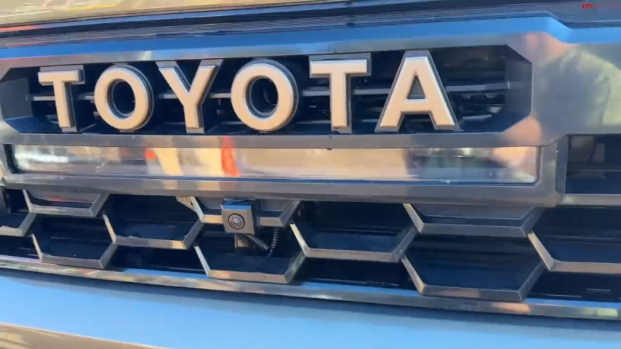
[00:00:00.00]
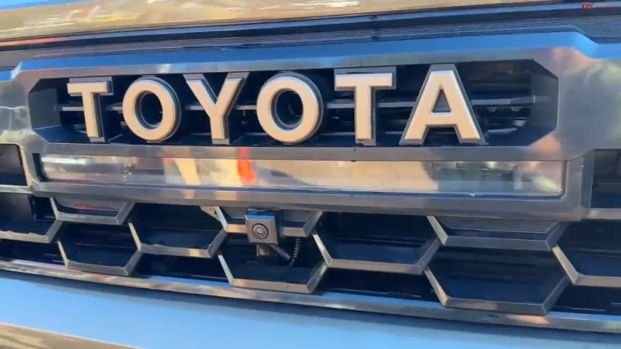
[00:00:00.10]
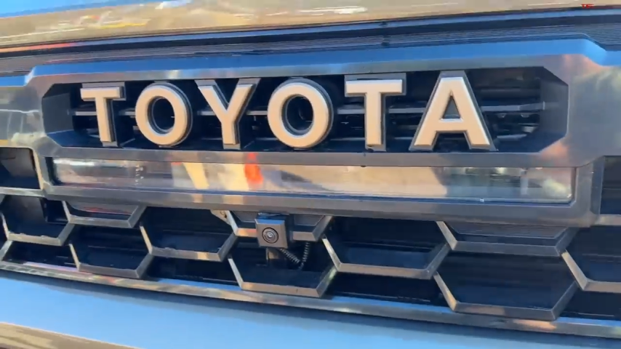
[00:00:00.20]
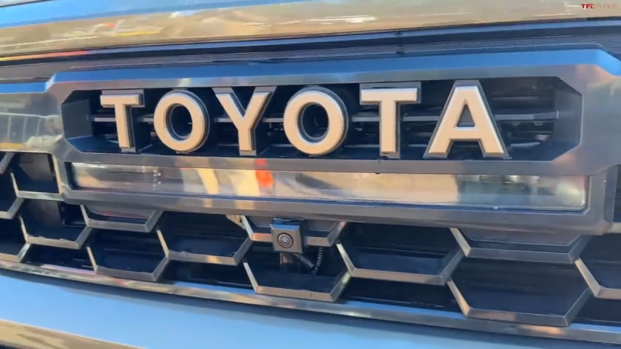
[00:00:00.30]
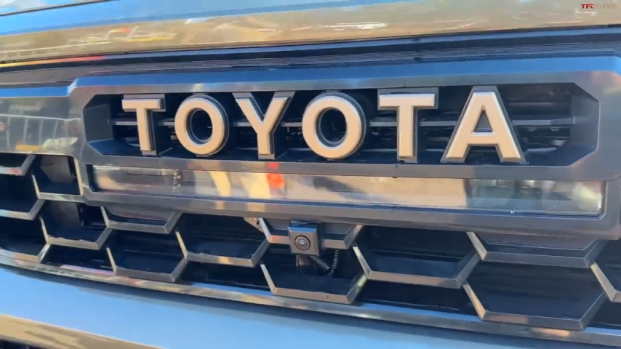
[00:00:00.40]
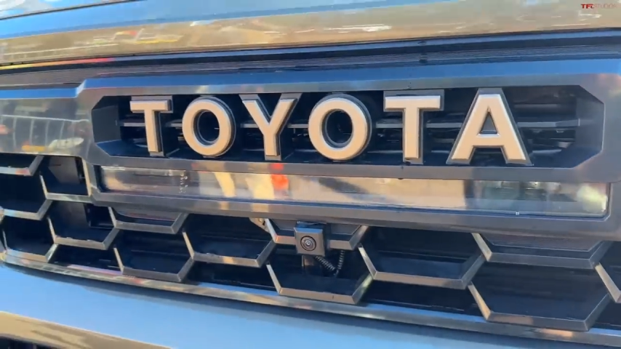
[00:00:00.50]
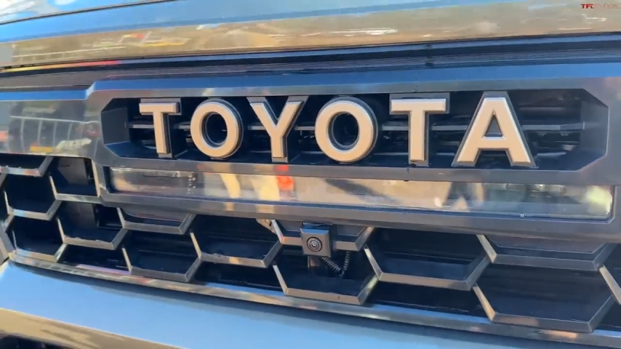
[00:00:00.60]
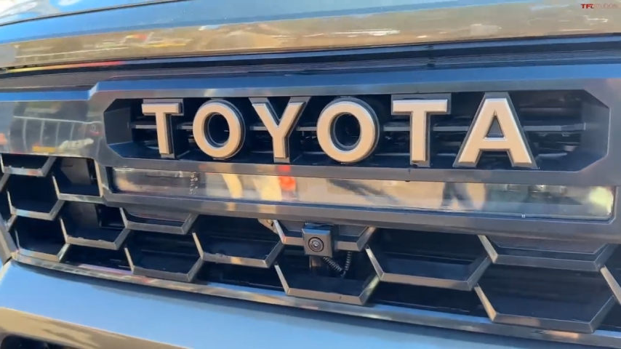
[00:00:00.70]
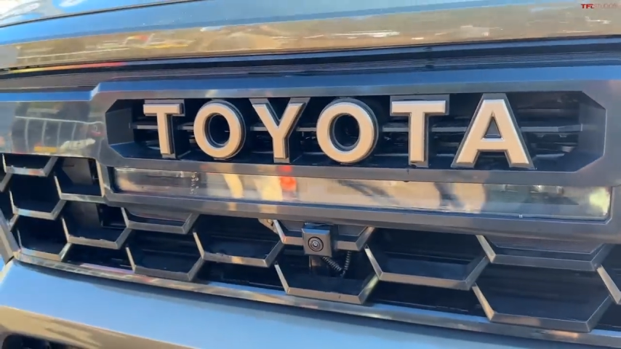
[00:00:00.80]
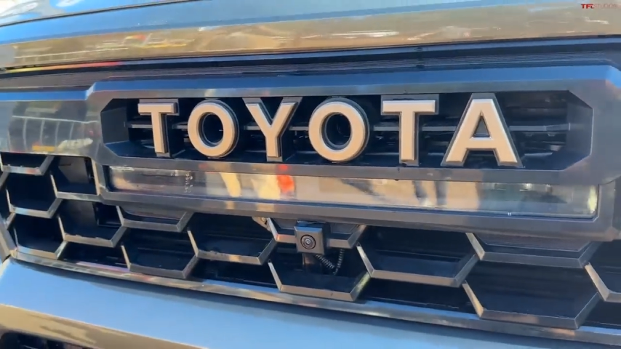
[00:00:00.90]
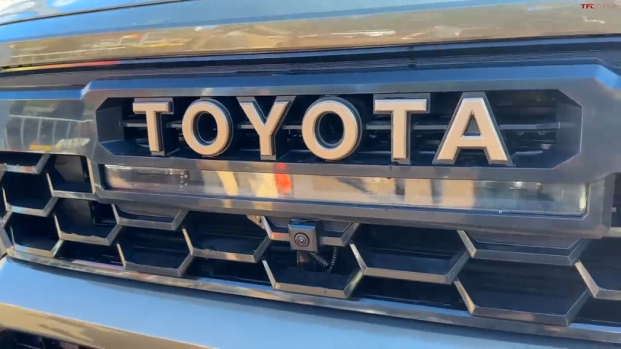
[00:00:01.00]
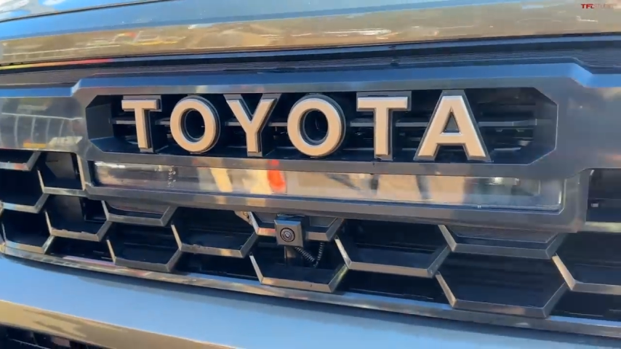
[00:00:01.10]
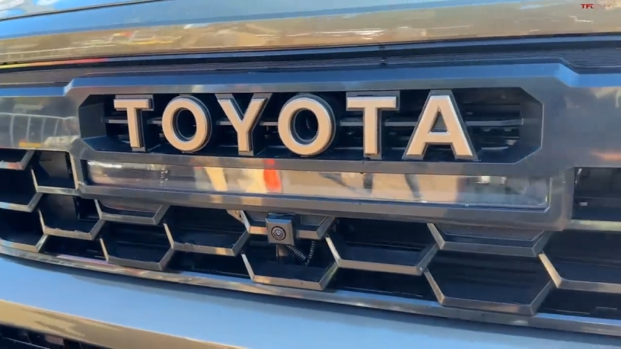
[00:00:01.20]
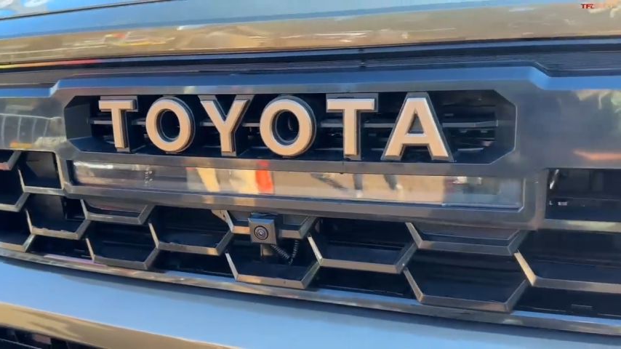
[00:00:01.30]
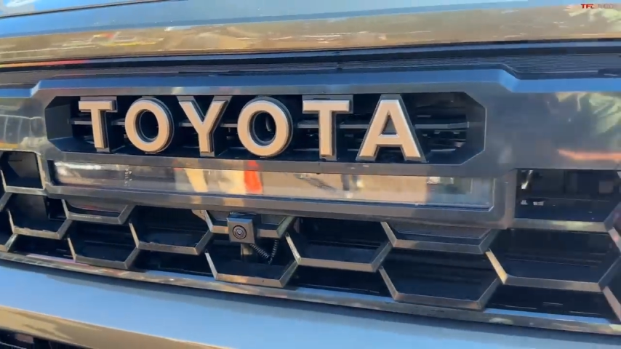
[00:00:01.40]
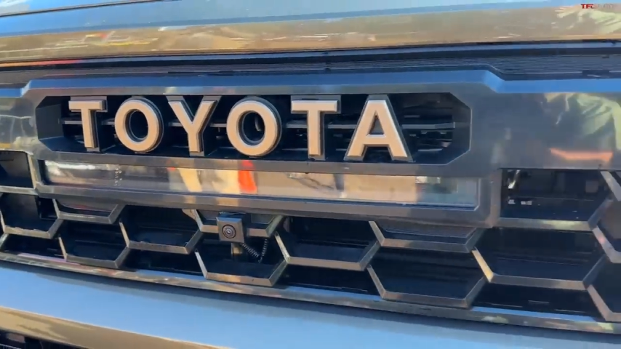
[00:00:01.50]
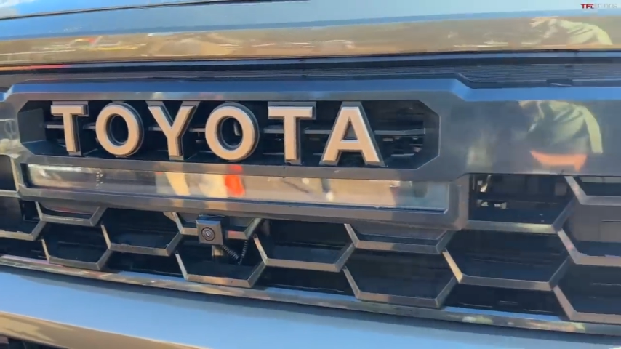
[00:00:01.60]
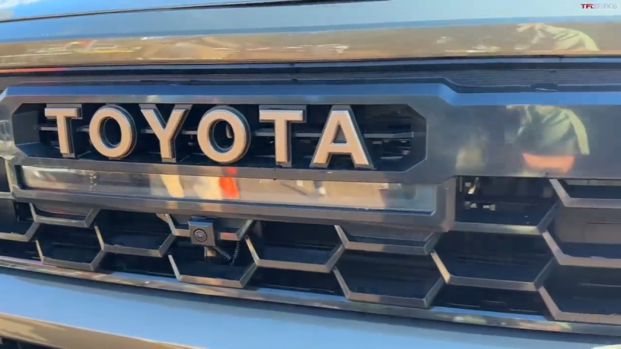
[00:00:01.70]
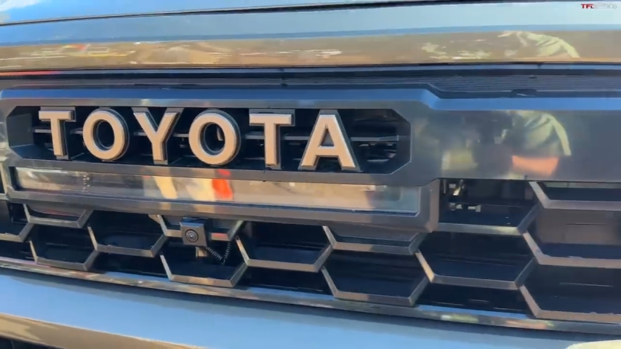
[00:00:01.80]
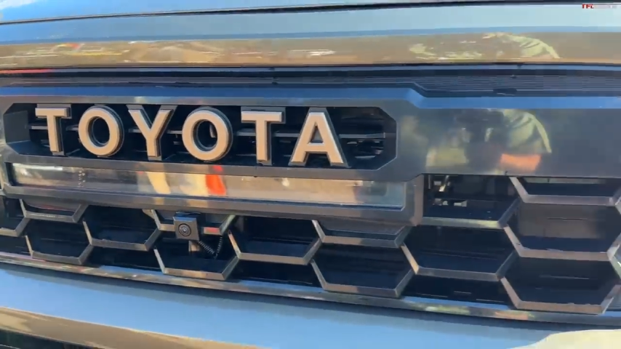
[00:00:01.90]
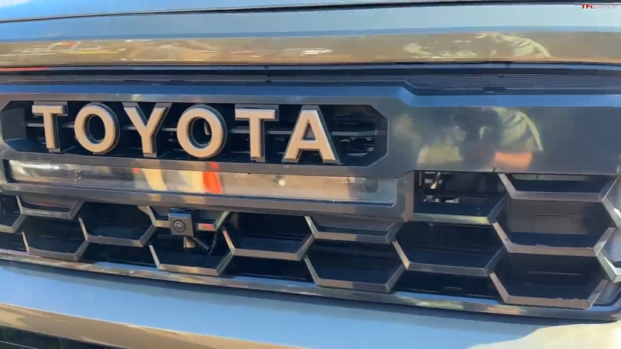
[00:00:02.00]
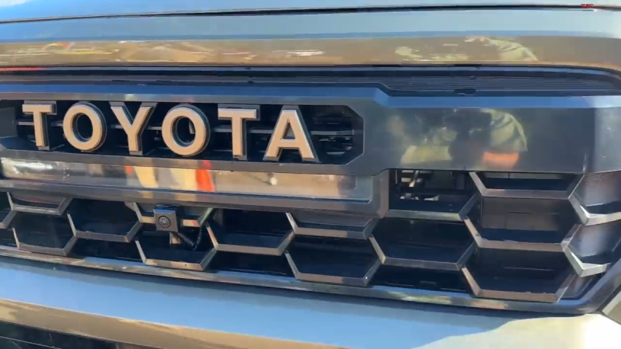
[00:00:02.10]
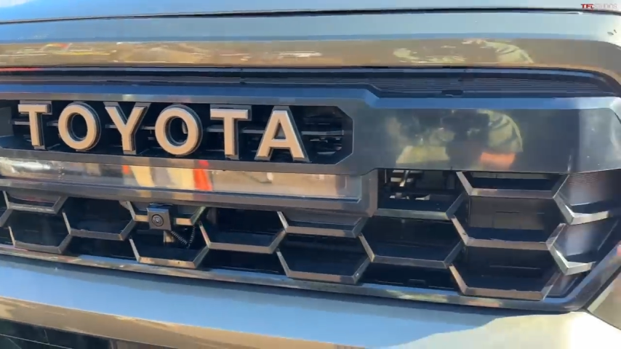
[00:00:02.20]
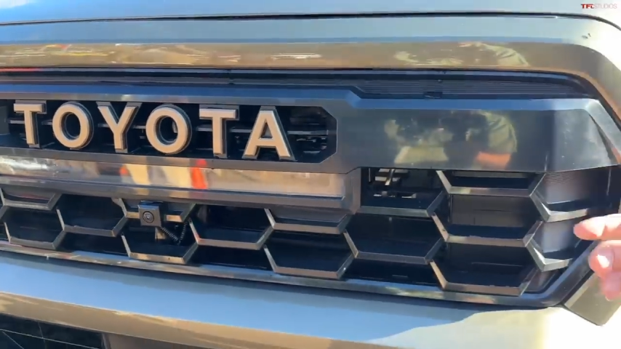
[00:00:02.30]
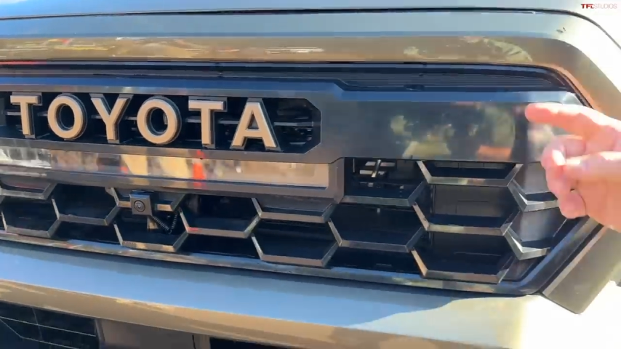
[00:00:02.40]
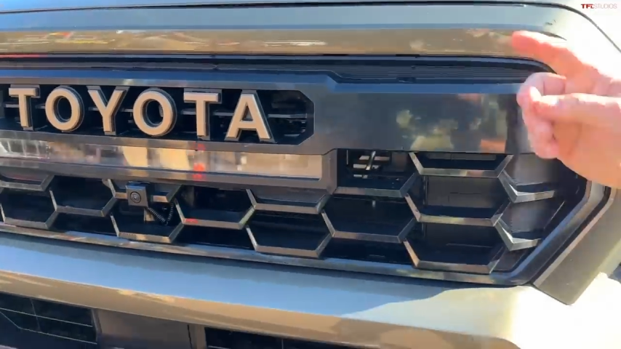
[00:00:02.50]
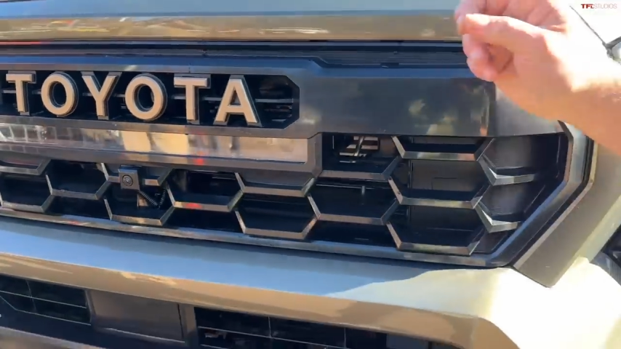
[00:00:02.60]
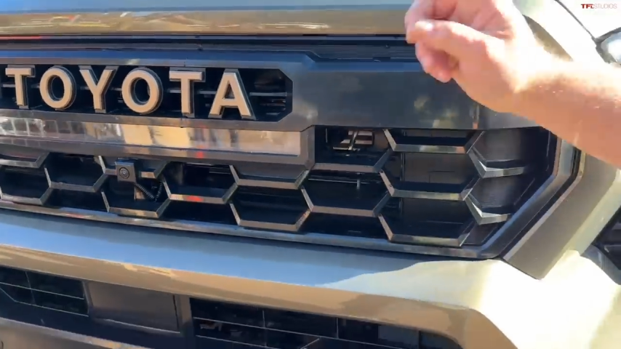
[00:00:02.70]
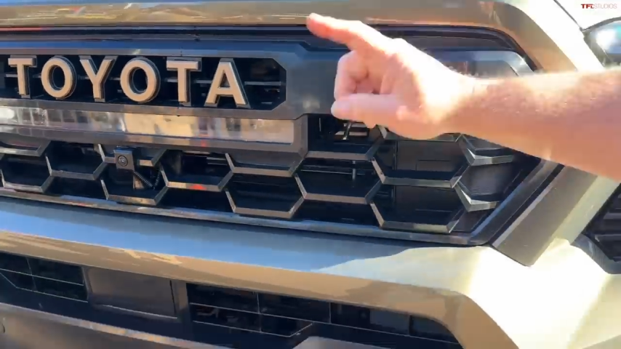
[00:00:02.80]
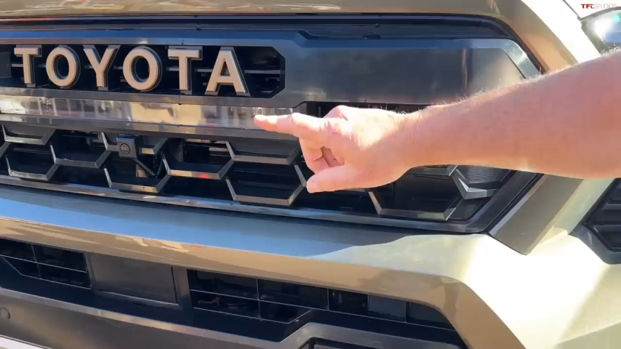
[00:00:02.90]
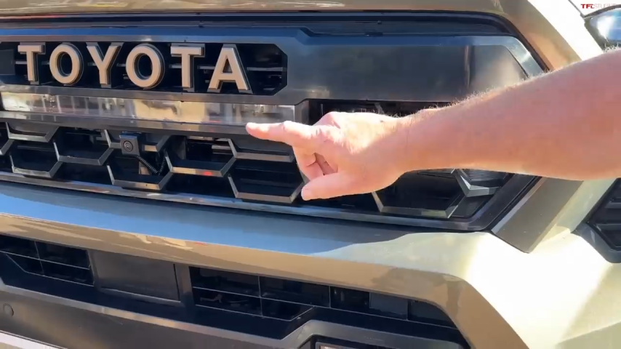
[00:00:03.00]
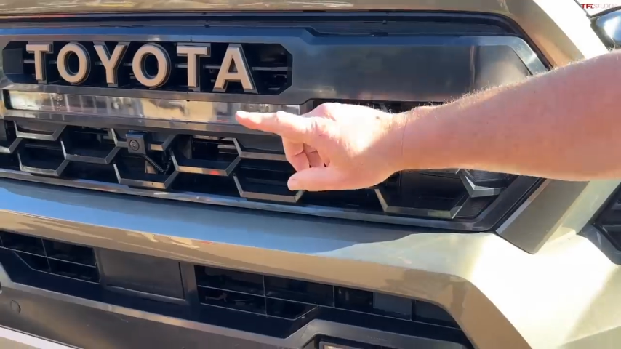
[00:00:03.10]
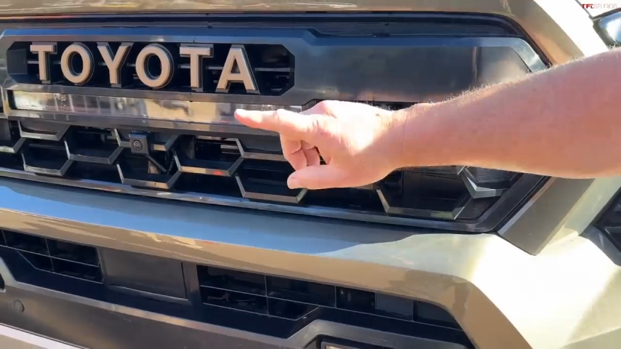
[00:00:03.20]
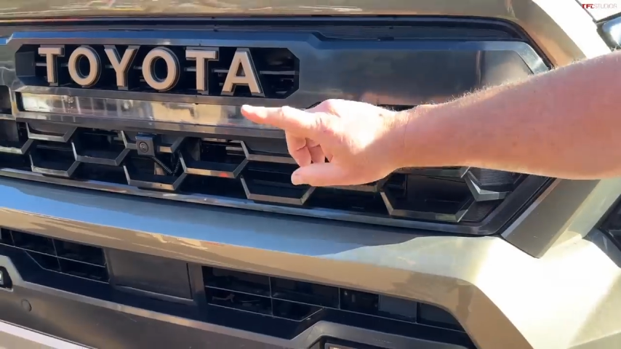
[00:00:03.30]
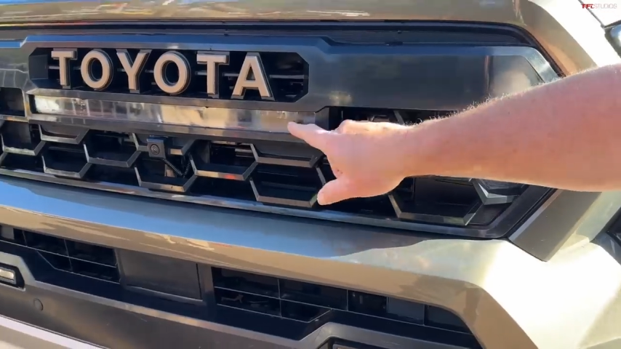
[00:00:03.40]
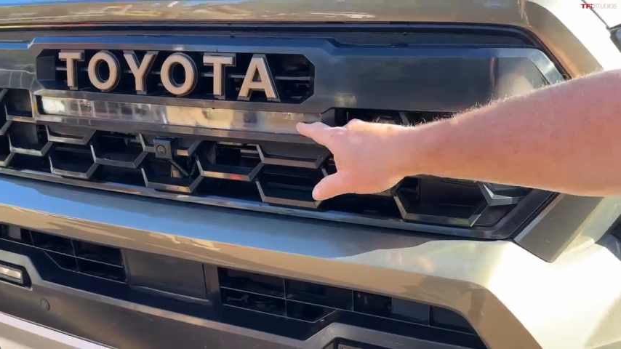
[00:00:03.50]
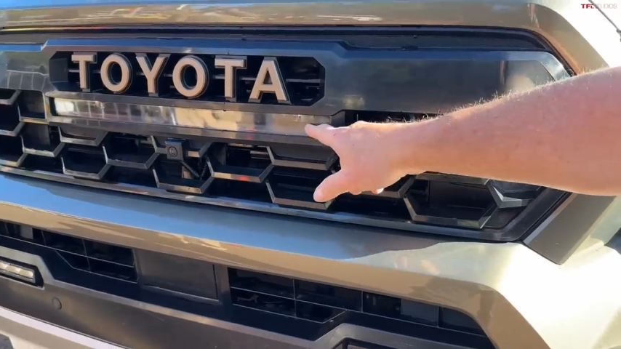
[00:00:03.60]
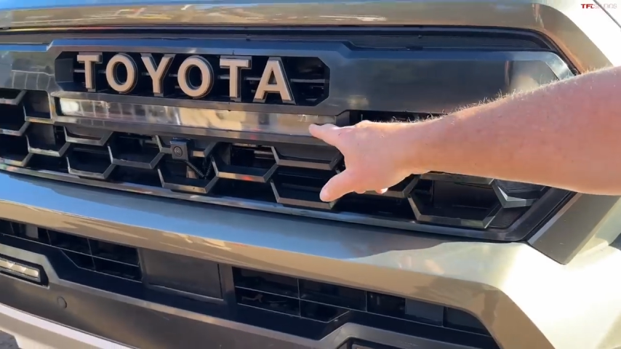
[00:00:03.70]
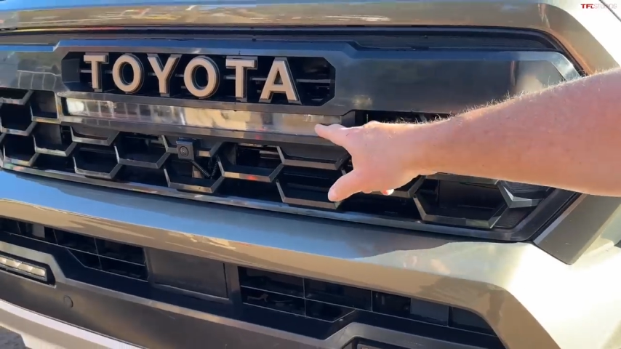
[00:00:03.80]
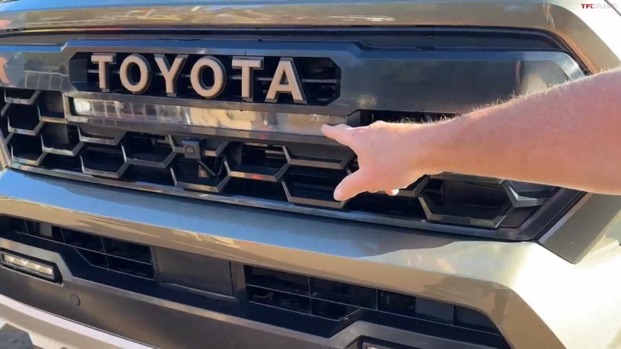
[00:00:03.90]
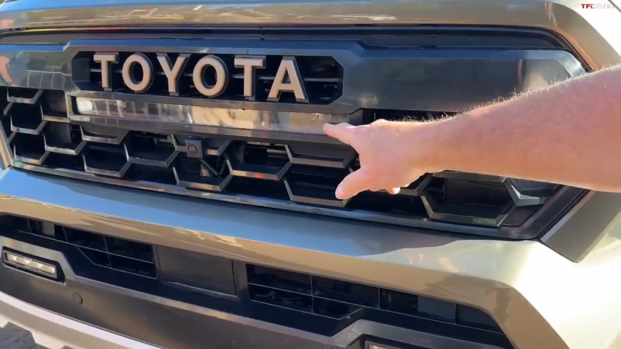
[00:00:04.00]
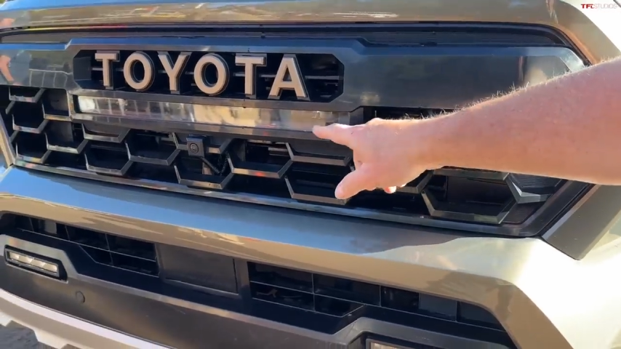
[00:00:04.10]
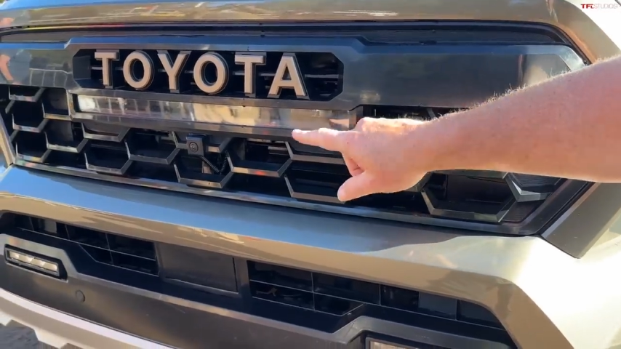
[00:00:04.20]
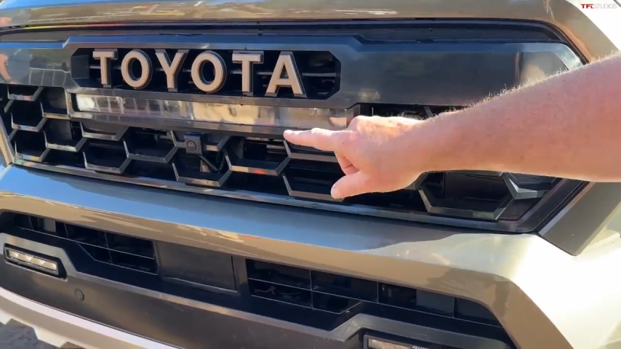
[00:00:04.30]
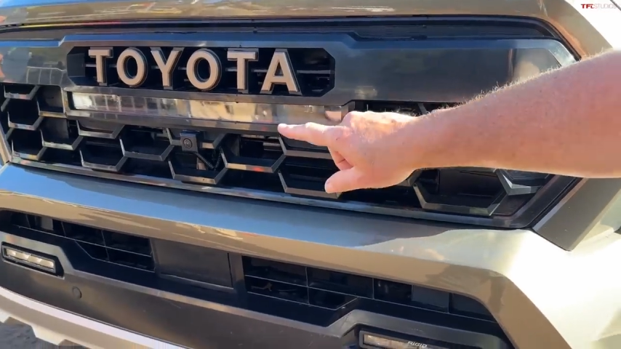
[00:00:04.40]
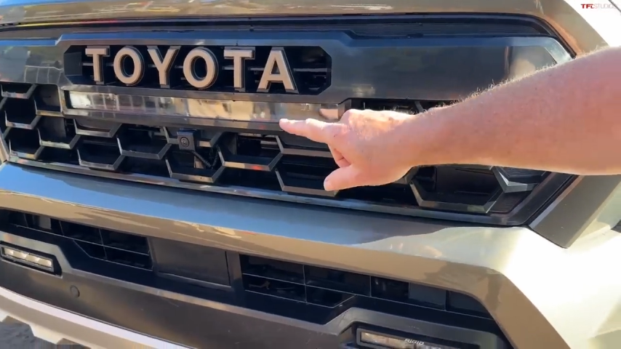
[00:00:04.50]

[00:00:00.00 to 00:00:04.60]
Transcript: (no speaker visible)